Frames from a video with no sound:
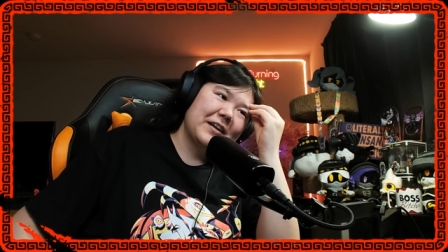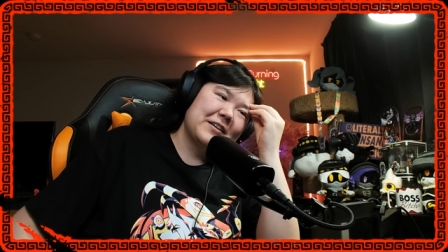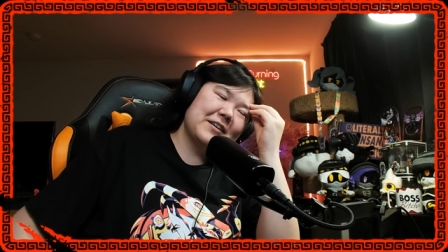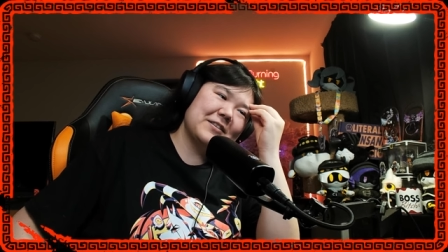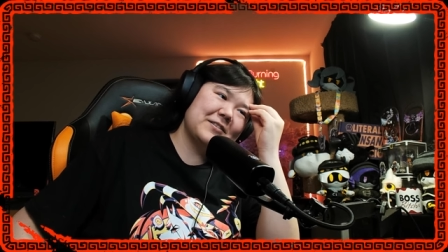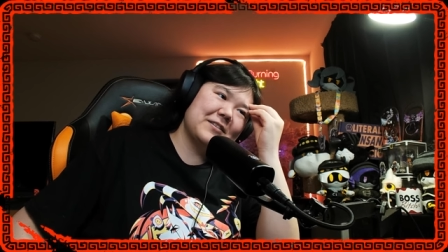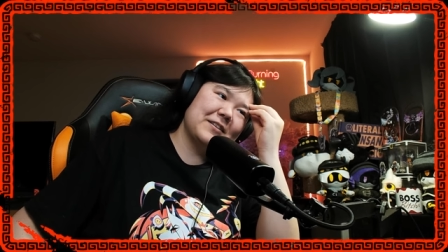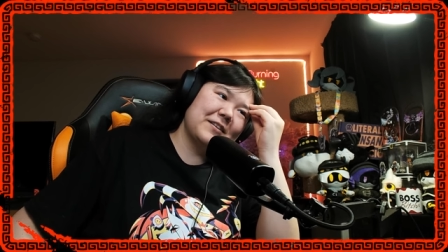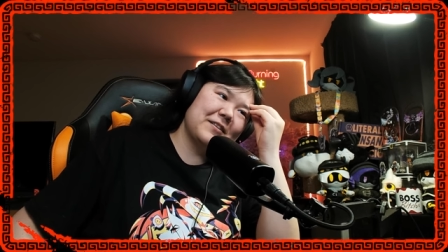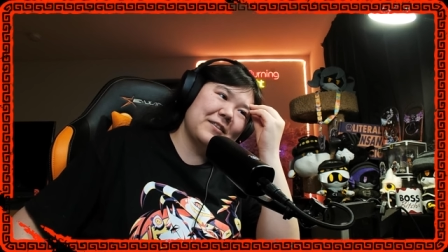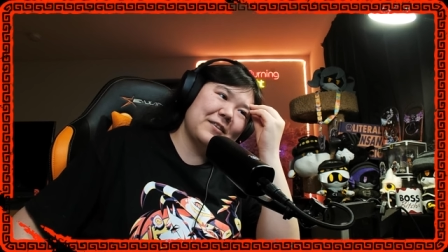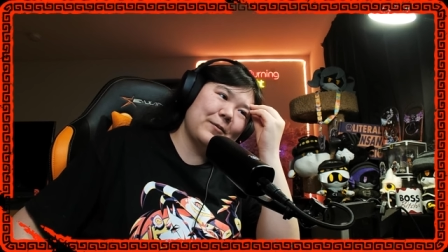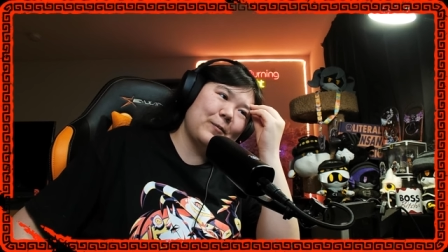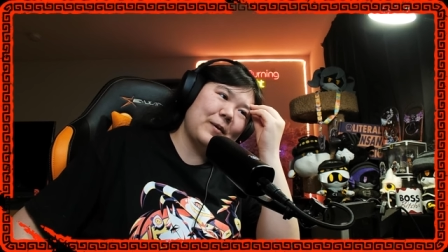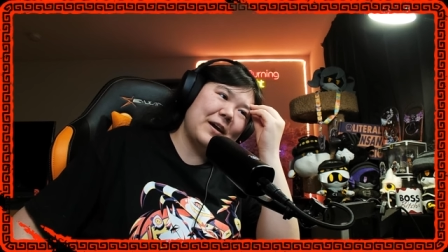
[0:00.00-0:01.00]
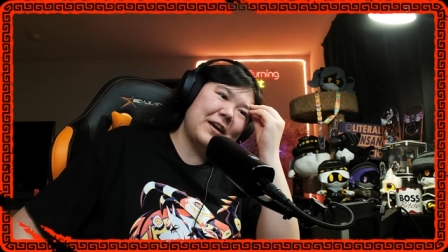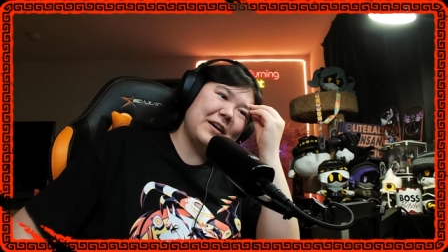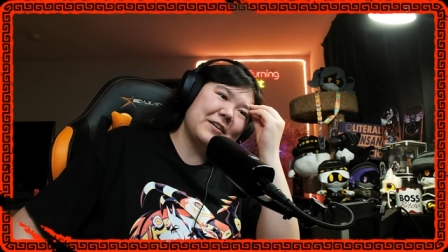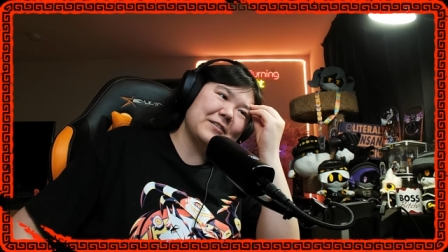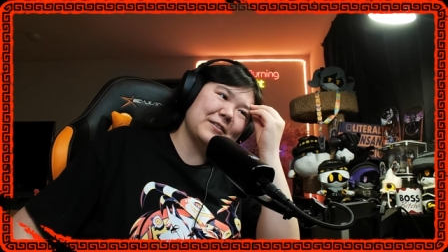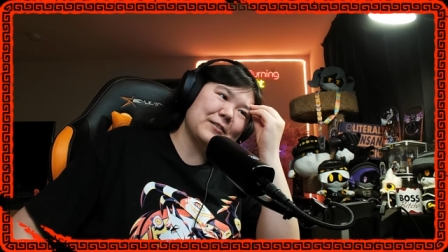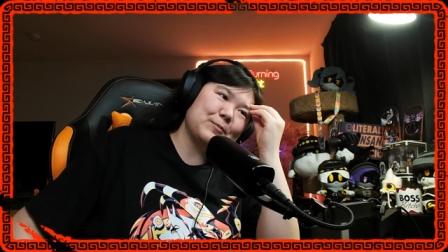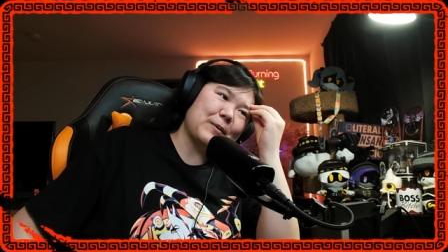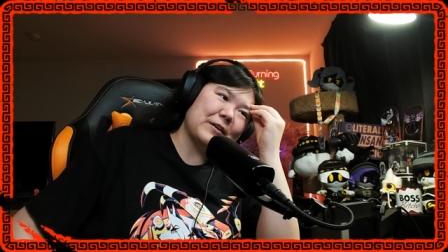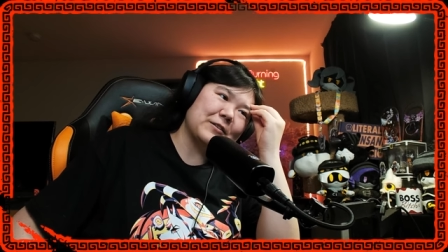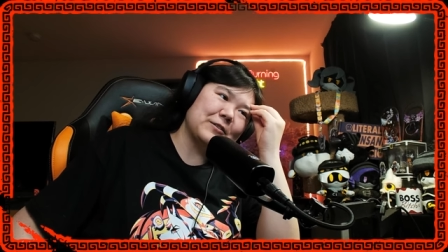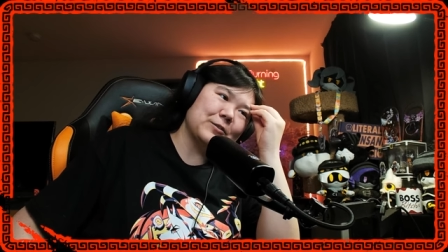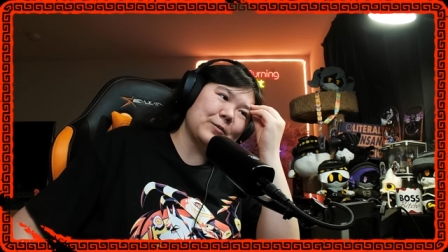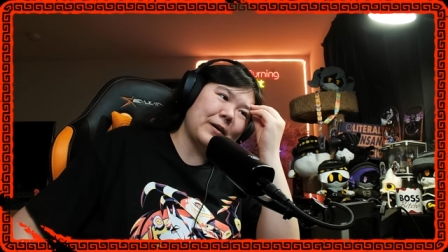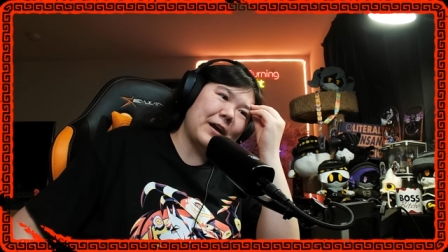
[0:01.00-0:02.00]
Just the way his
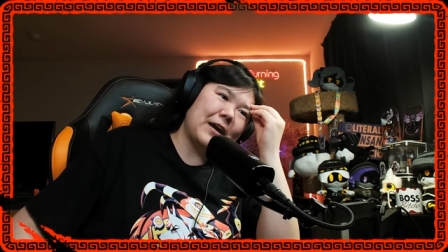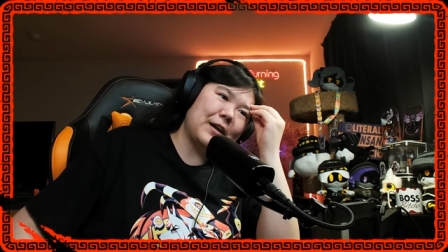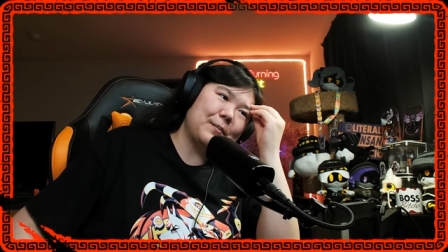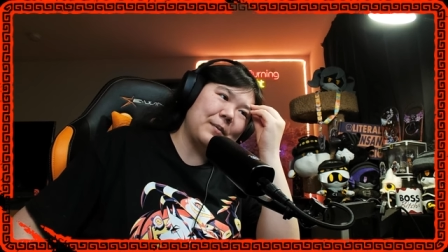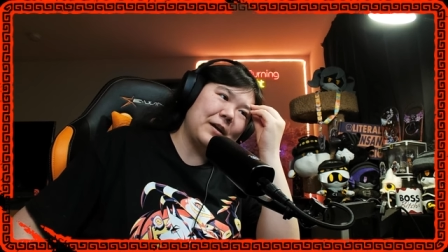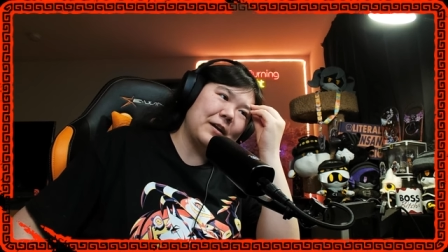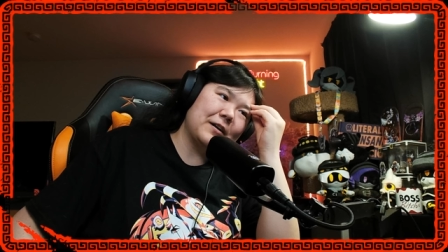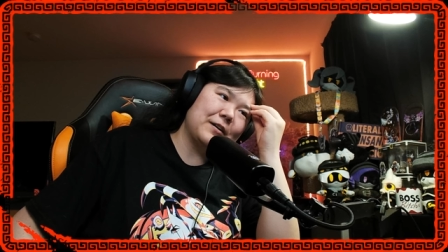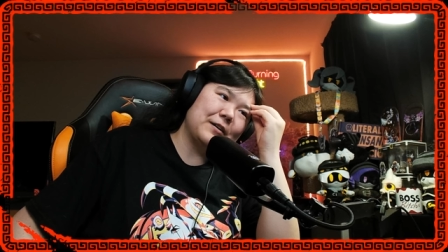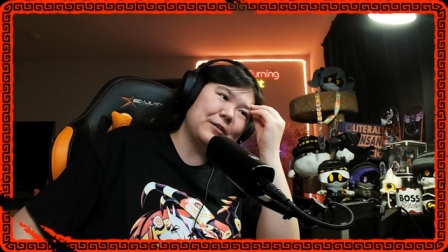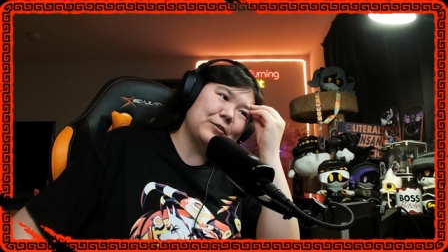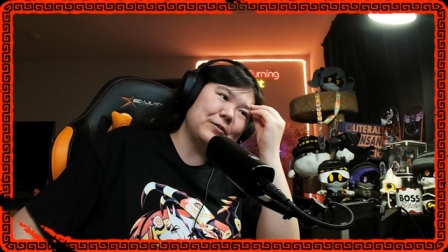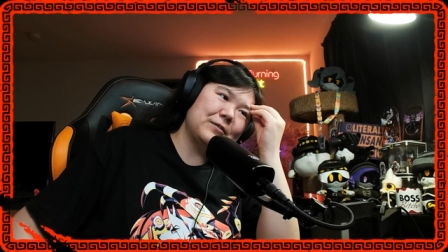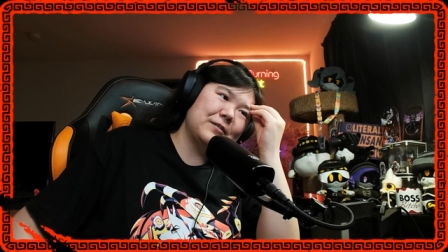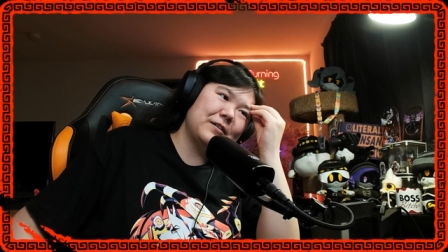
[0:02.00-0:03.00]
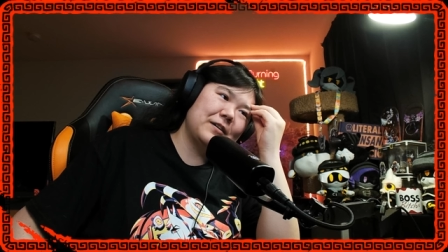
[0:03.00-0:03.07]
expressions were animated and